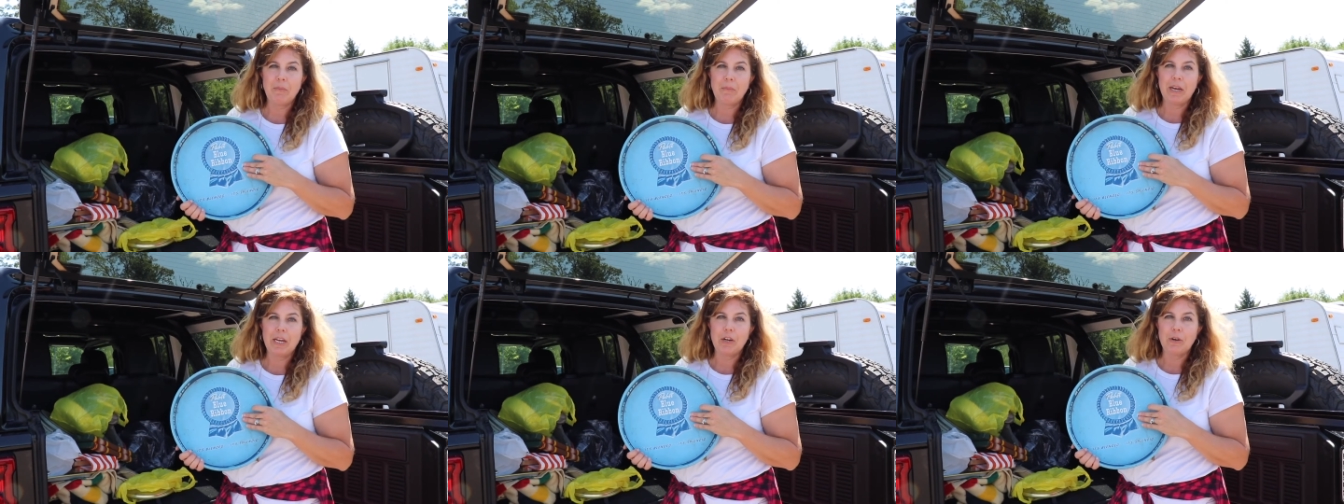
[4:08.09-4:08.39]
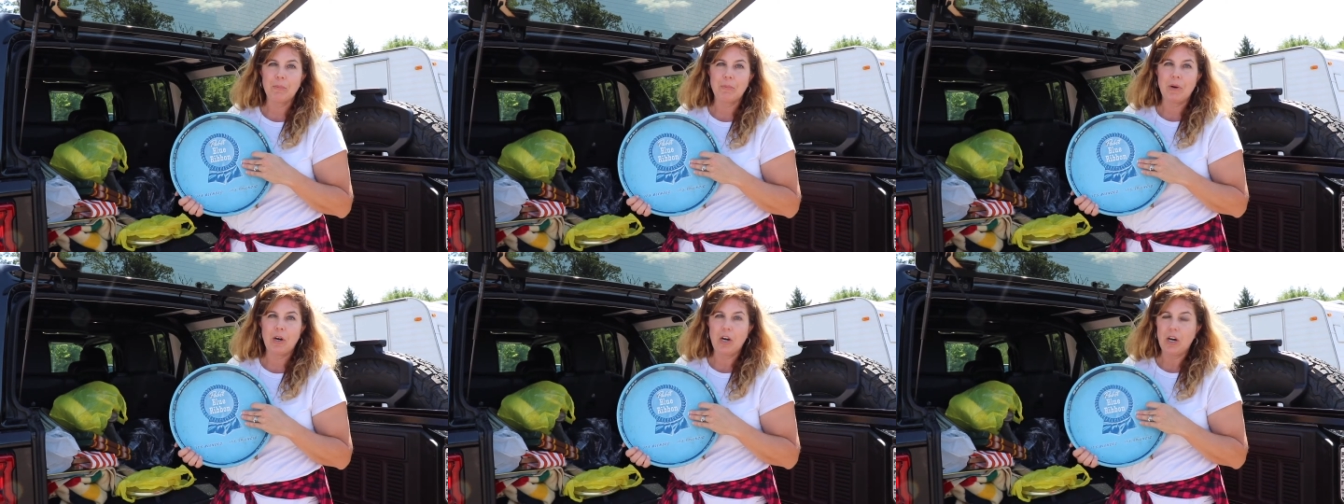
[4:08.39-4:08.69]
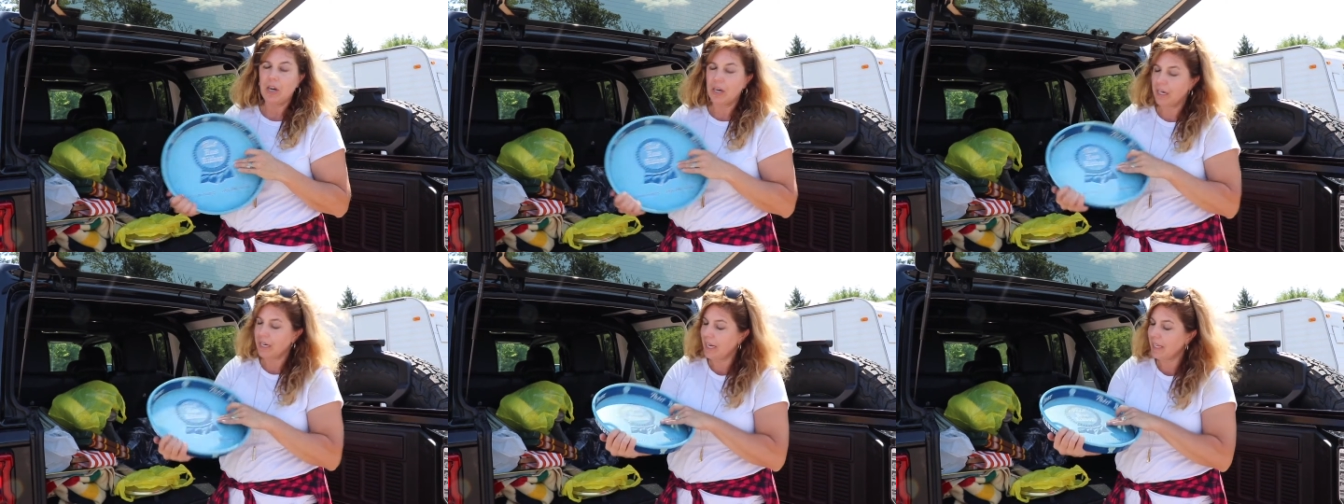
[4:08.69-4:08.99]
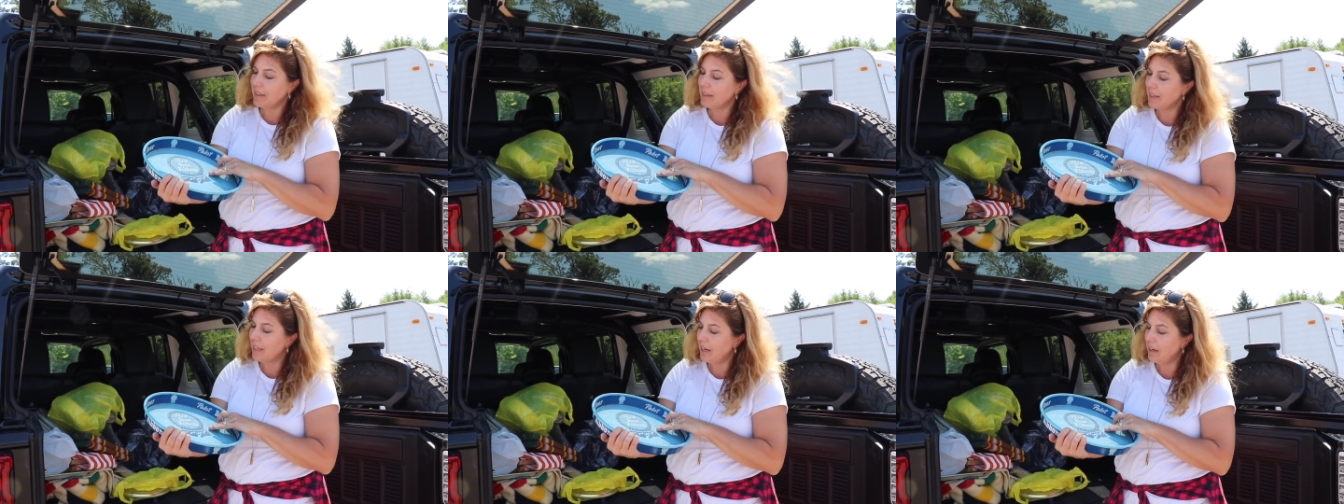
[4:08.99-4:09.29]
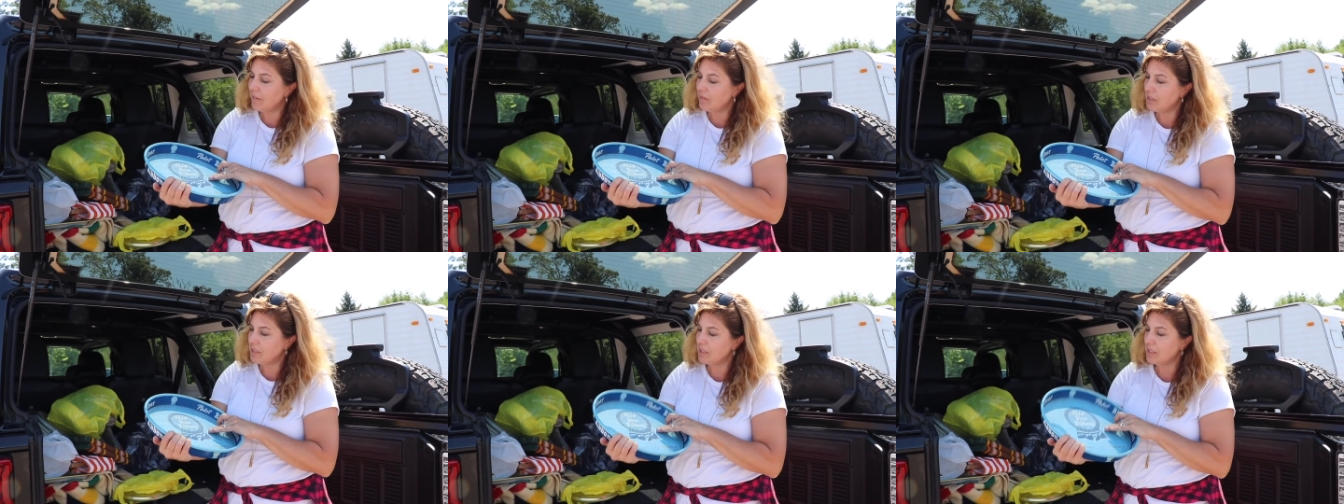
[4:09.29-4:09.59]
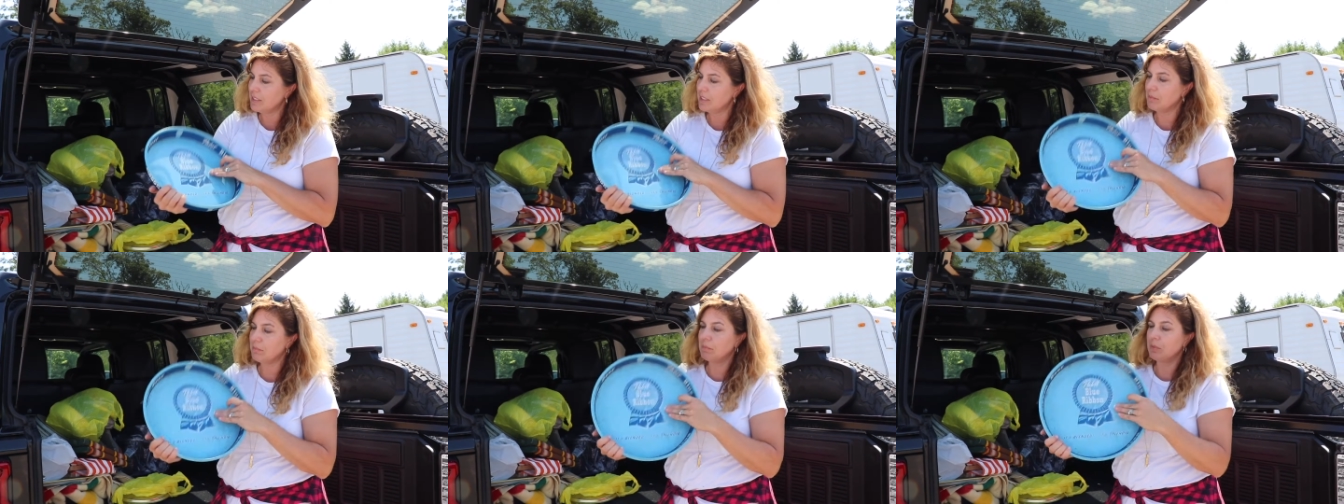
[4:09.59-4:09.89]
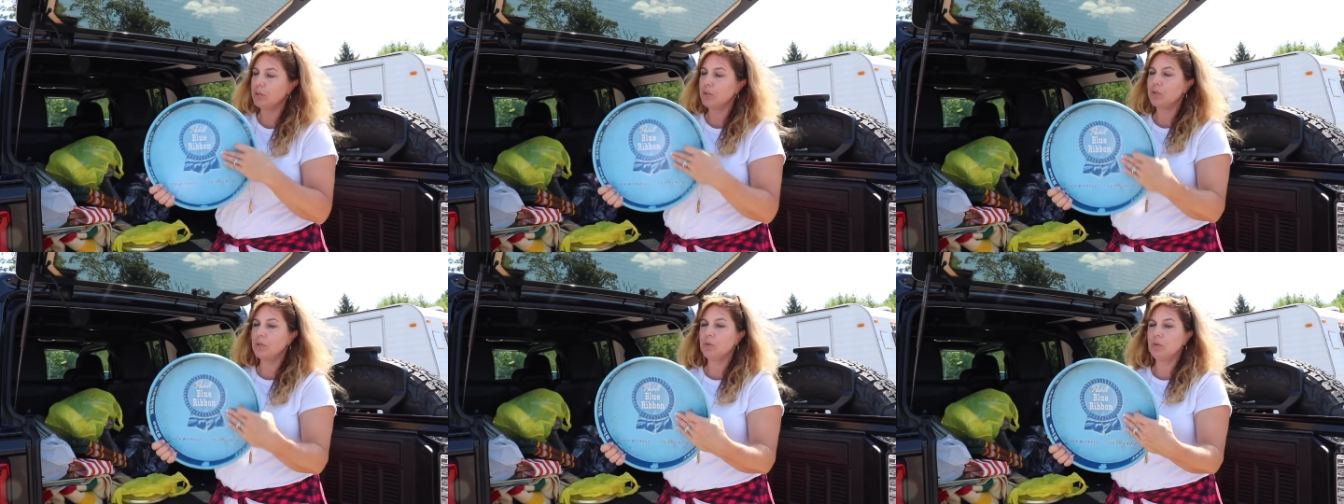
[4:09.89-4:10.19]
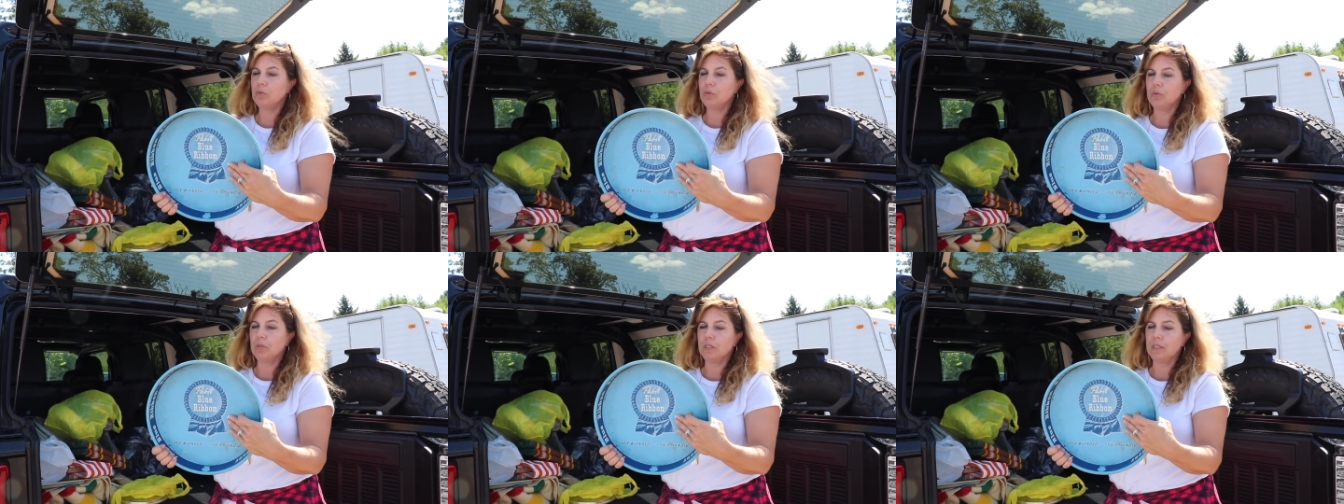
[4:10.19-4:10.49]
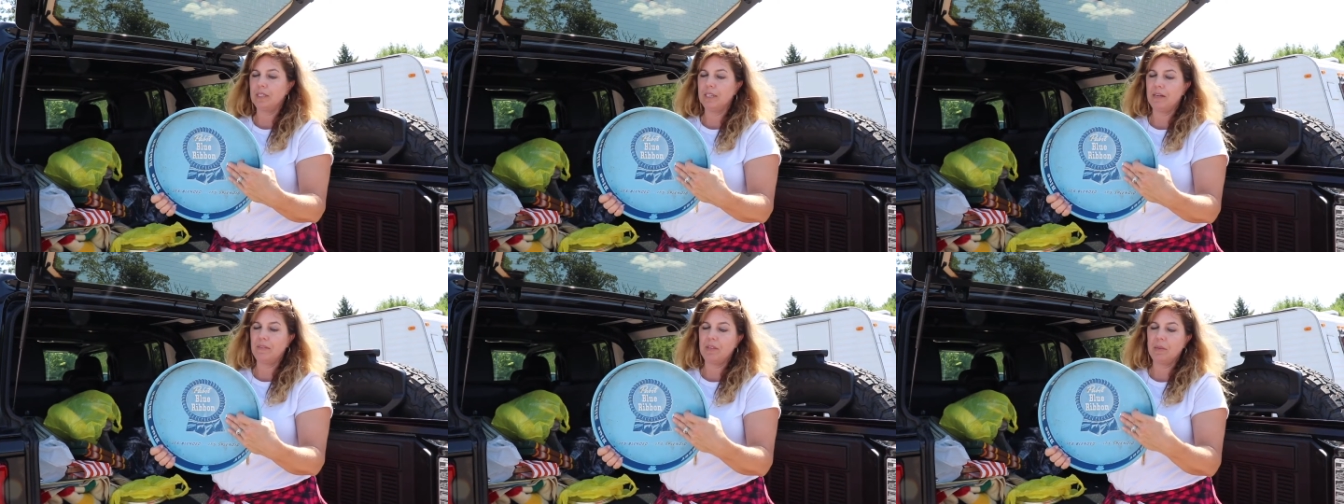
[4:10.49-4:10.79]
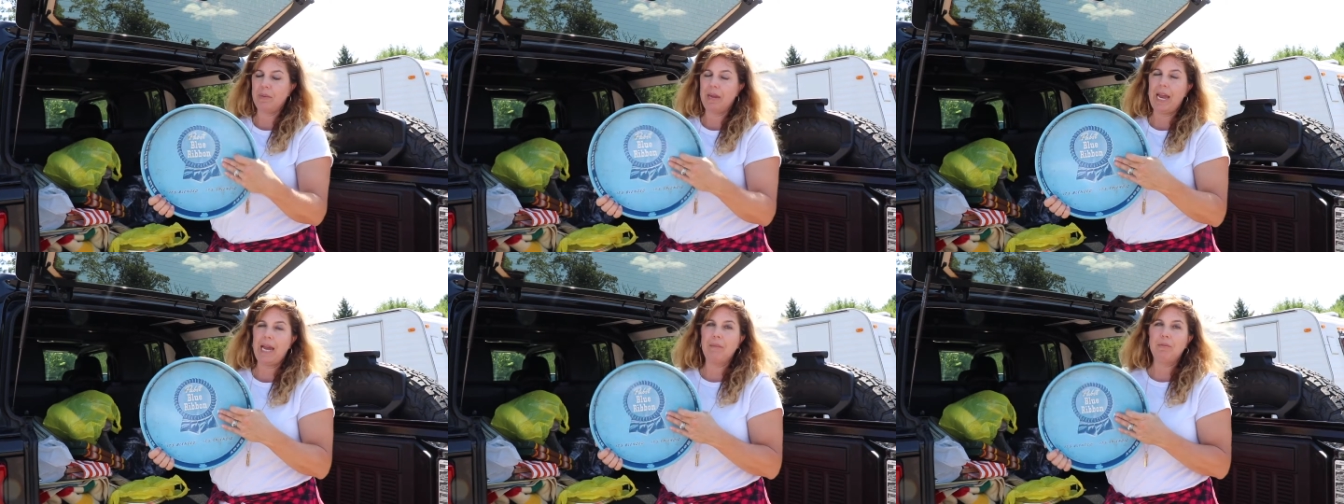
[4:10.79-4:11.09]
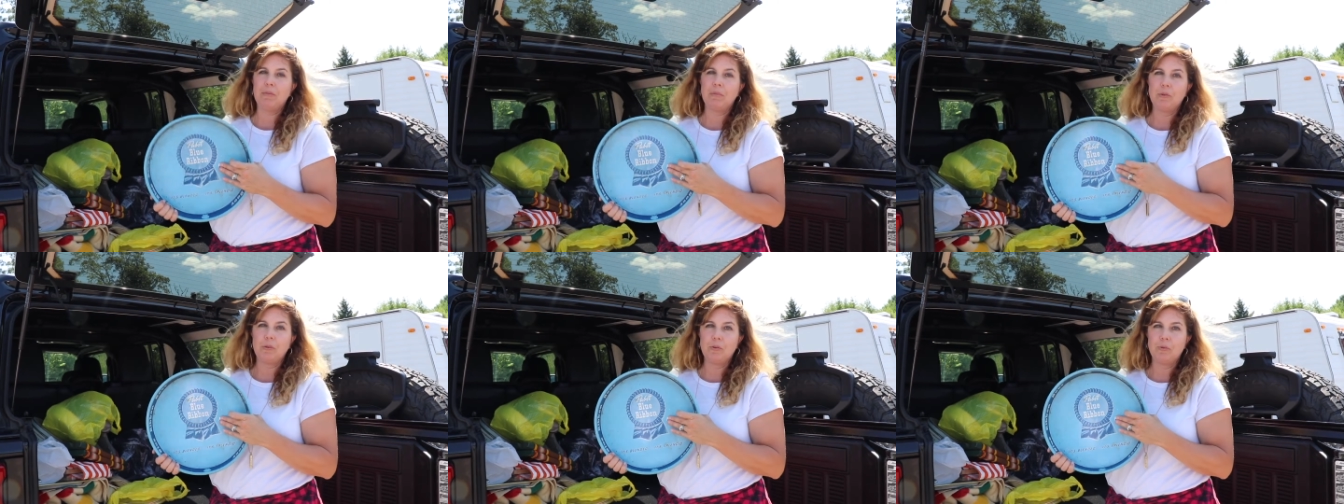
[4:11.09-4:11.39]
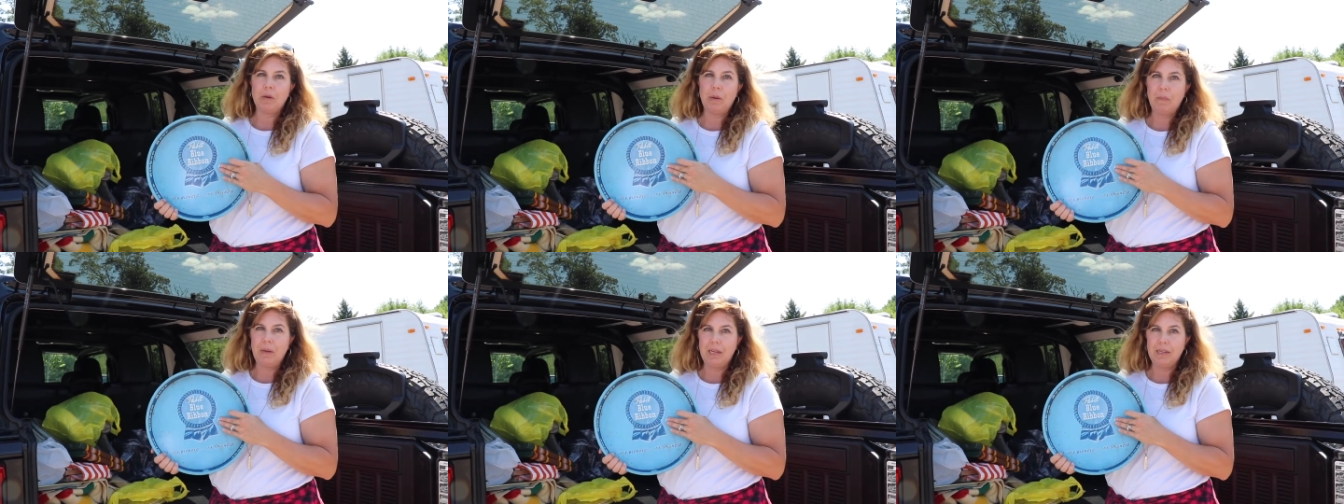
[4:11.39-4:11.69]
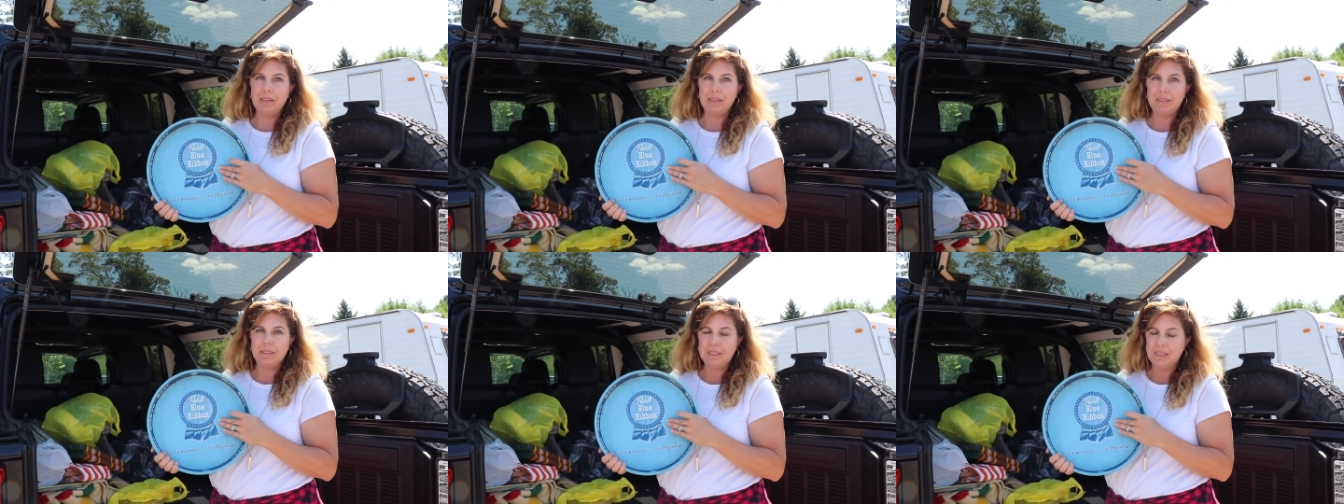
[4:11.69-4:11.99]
by your bar and I love this blue of the Pabst Blue Ribbon.